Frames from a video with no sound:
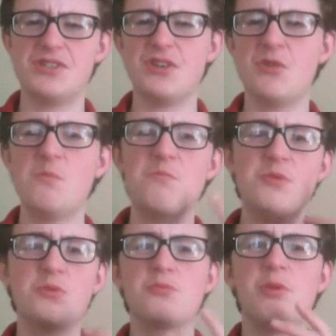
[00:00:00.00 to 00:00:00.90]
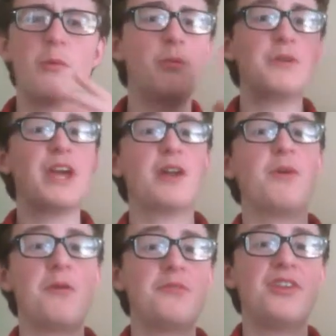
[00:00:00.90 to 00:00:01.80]
so you could probably get
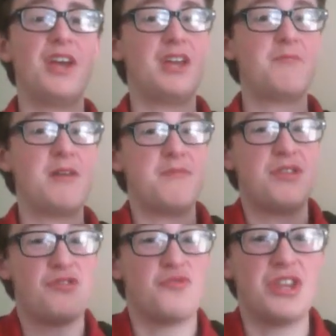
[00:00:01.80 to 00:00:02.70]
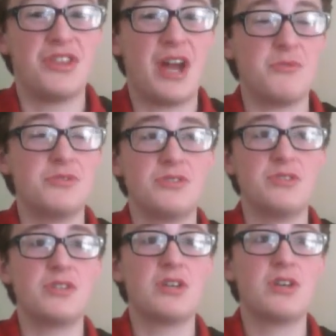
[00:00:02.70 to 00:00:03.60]
away with saying maybe
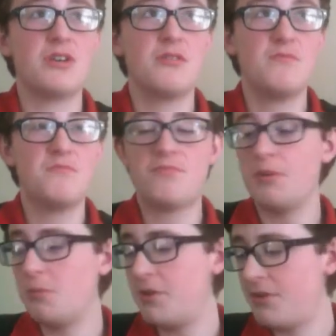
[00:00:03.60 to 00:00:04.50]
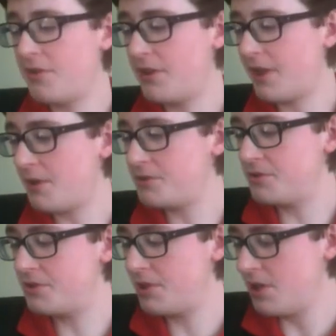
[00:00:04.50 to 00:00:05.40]
3,000, probably
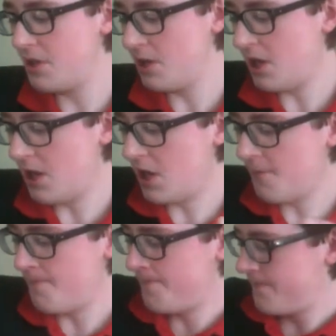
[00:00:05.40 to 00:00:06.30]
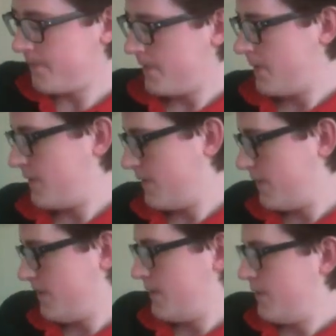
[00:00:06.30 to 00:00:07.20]
3,000.
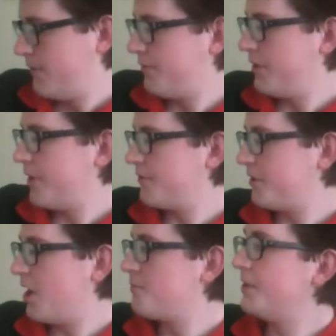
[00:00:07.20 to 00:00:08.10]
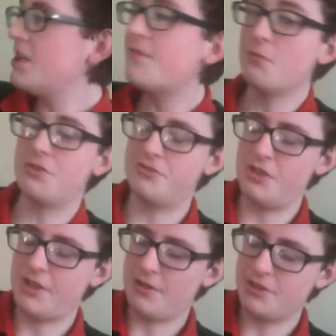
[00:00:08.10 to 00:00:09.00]
3,000. I believe it was
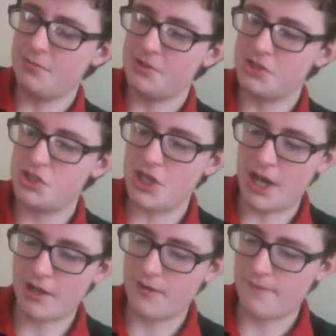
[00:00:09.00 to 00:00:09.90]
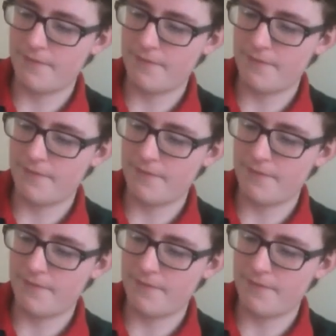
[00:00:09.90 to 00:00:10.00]
3,000. Let me just check.